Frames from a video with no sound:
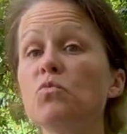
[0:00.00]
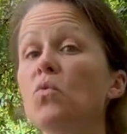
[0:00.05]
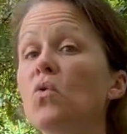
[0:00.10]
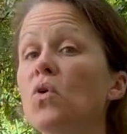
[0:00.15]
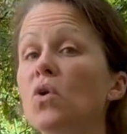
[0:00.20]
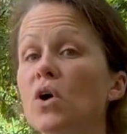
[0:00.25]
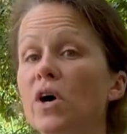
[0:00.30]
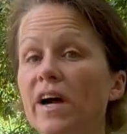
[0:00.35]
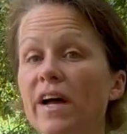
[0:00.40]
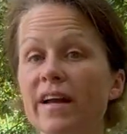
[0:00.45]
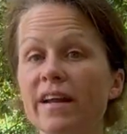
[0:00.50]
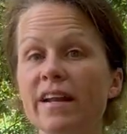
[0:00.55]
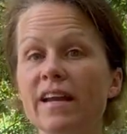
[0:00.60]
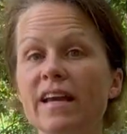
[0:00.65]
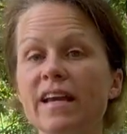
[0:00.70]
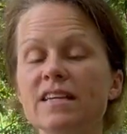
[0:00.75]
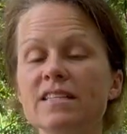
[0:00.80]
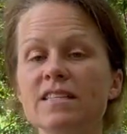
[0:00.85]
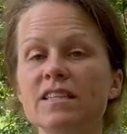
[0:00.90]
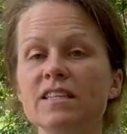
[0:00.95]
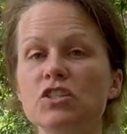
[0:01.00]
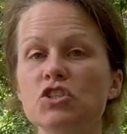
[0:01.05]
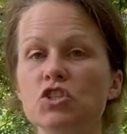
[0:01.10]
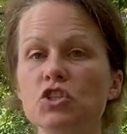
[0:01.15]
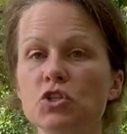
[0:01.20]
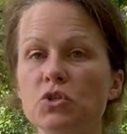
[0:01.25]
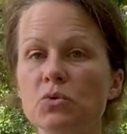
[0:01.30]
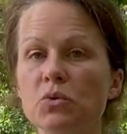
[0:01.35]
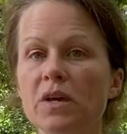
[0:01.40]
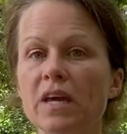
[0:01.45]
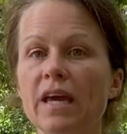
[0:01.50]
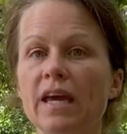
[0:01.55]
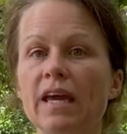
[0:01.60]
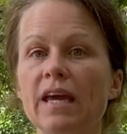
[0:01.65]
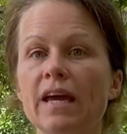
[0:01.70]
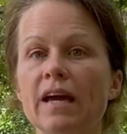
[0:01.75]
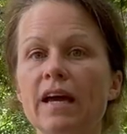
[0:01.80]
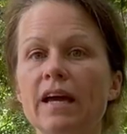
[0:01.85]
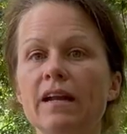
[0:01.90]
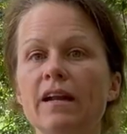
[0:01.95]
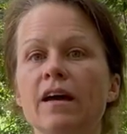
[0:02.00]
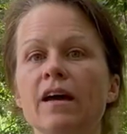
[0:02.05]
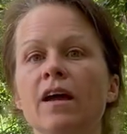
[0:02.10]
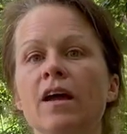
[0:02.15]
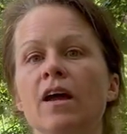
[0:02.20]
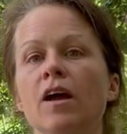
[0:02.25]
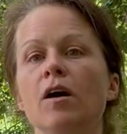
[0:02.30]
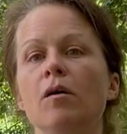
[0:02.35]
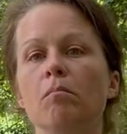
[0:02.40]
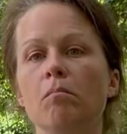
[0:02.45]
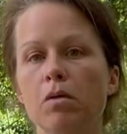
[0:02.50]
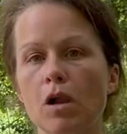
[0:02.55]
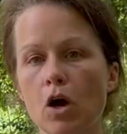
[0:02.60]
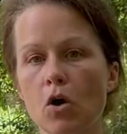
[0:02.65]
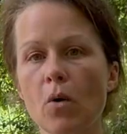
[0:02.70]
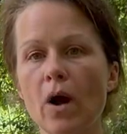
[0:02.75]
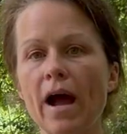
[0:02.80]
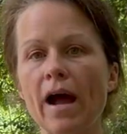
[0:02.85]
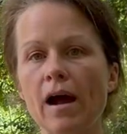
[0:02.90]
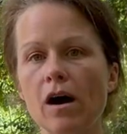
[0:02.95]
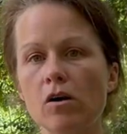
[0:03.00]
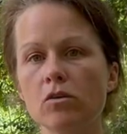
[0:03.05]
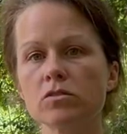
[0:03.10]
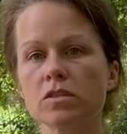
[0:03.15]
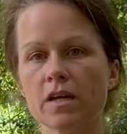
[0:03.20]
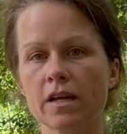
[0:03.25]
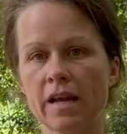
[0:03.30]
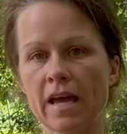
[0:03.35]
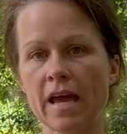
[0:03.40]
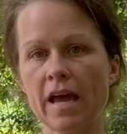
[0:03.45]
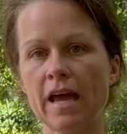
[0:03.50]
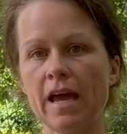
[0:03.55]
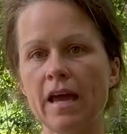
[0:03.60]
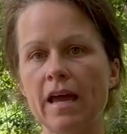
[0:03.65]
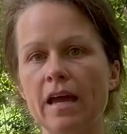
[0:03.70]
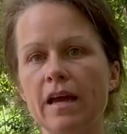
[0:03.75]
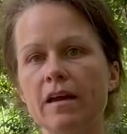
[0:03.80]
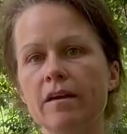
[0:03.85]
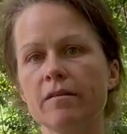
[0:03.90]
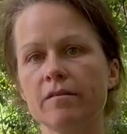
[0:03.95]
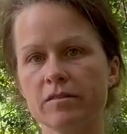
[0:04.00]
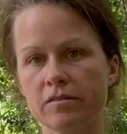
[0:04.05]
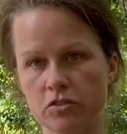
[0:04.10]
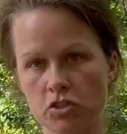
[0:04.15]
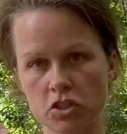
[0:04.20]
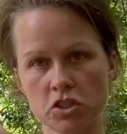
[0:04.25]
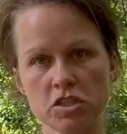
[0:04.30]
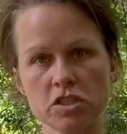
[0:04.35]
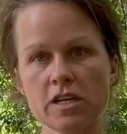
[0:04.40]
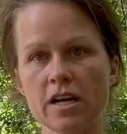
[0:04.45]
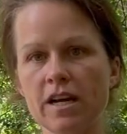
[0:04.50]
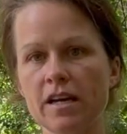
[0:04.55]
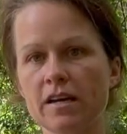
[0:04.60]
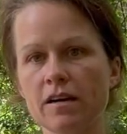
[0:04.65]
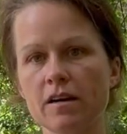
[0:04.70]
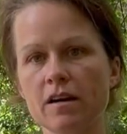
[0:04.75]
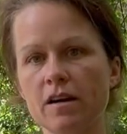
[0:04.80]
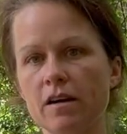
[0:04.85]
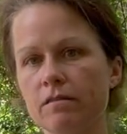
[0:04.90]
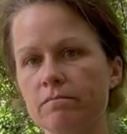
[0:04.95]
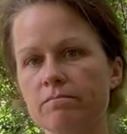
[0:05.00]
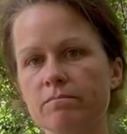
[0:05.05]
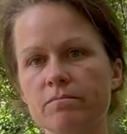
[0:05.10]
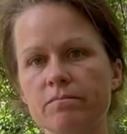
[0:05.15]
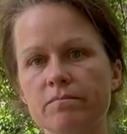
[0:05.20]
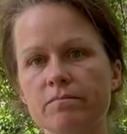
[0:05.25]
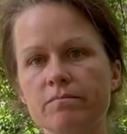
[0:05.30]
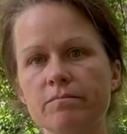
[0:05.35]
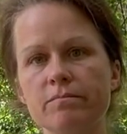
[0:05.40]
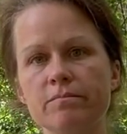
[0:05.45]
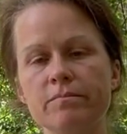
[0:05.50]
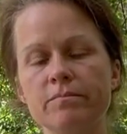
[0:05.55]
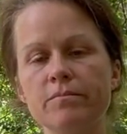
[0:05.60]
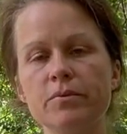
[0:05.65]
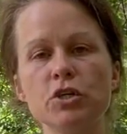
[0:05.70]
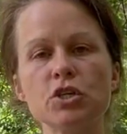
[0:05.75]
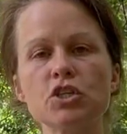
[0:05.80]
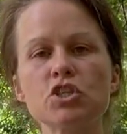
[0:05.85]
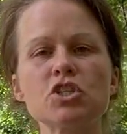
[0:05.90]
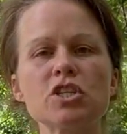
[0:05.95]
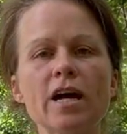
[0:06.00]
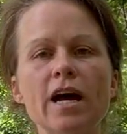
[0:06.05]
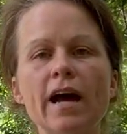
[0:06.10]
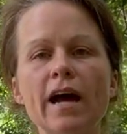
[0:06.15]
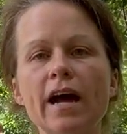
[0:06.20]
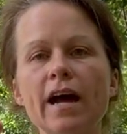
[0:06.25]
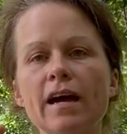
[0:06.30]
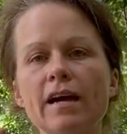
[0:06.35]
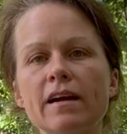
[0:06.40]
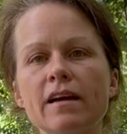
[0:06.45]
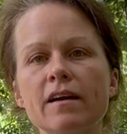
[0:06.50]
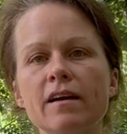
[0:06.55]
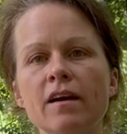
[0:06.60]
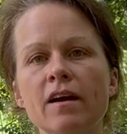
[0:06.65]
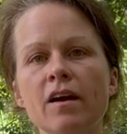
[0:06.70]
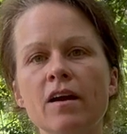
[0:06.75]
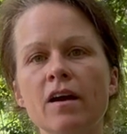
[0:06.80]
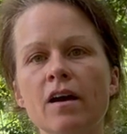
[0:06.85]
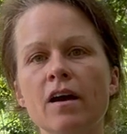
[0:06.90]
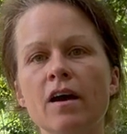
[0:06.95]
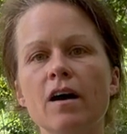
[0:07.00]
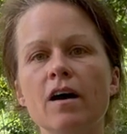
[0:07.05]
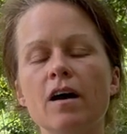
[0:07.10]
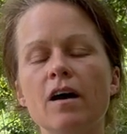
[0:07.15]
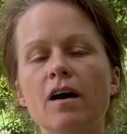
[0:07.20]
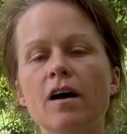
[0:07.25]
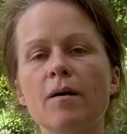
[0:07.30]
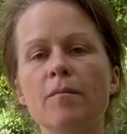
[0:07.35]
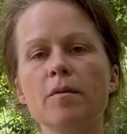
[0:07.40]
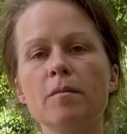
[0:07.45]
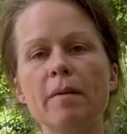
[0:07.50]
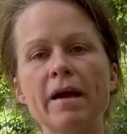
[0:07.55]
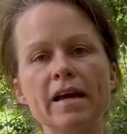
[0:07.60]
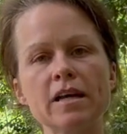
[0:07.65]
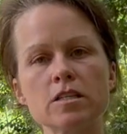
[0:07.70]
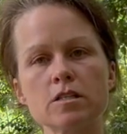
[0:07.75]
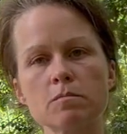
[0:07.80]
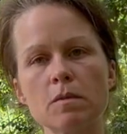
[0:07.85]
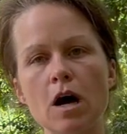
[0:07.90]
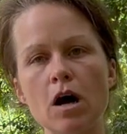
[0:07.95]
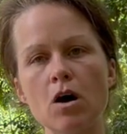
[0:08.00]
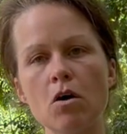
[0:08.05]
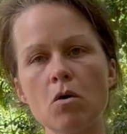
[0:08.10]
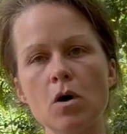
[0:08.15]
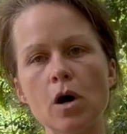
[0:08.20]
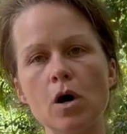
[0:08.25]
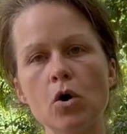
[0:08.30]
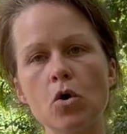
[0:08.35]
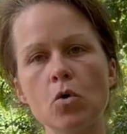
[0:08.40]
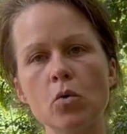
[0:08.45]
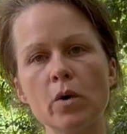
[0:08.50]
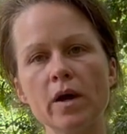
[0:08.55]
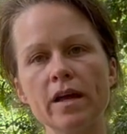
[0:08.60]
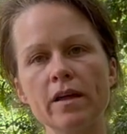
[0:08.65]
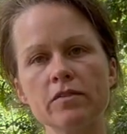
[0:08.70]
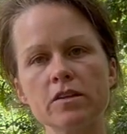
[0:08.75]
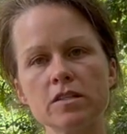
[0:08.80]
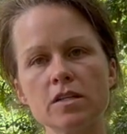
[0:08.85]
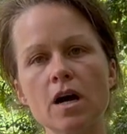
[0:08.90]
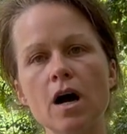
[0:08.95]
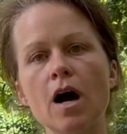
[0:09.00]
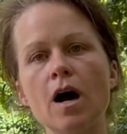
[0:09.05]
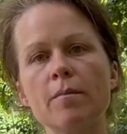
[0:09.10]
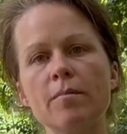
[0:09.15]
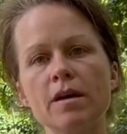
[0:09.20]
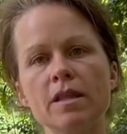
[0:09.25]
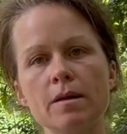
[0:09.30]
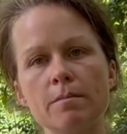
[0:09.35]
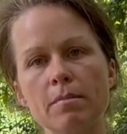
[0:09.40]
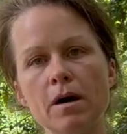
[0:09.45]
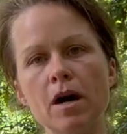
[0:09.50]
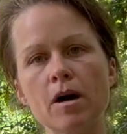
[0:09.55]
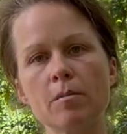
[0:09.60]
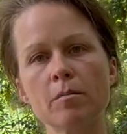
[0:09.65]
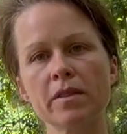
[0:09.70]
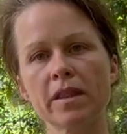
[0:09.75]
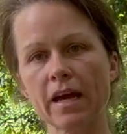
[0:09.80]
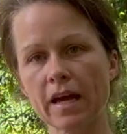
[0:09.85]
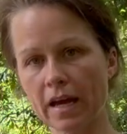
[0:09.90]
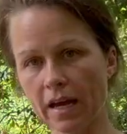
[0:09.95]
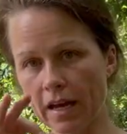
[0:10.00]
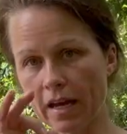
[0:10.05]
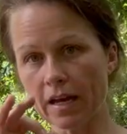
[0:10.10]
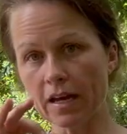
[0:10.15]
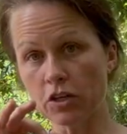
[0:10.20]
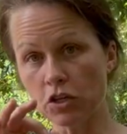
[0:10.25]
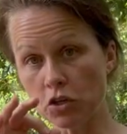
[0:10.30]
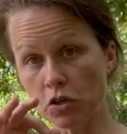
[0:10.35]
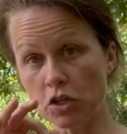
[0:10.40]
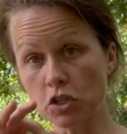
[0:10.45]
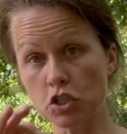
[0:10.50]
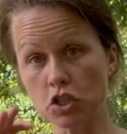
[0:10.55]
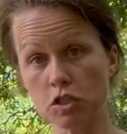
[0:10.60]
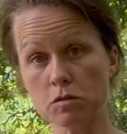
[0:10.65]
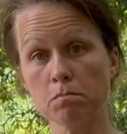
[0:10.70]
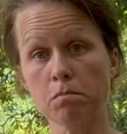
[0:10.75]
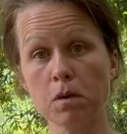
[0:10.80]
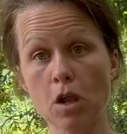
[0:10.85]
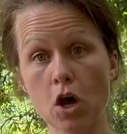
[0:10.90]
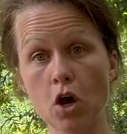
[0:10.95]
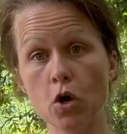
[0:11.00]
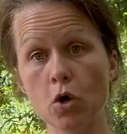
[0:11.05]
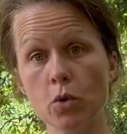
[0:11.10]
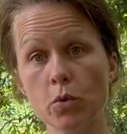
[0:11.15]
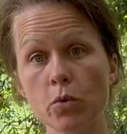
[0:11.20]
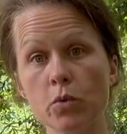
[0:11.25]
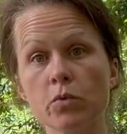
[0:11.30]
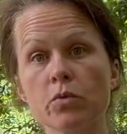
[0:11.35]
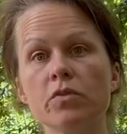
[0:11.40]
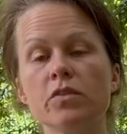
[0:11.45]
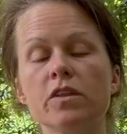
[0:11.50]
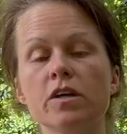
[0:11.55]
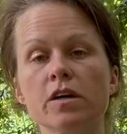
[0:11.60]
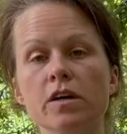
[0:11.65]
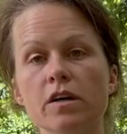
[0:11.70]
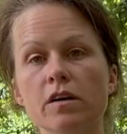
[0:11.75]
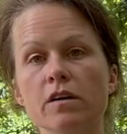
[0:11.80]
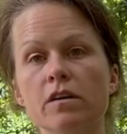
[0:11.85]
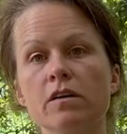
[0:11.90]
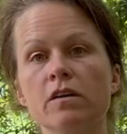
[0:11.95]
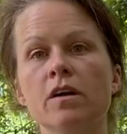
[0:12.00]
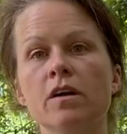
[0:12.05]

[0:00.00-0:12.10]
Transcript: one is that you can blow out an egg. Just take a push tack and make a small hole in the top and the bottom of the egg, and you can just blow the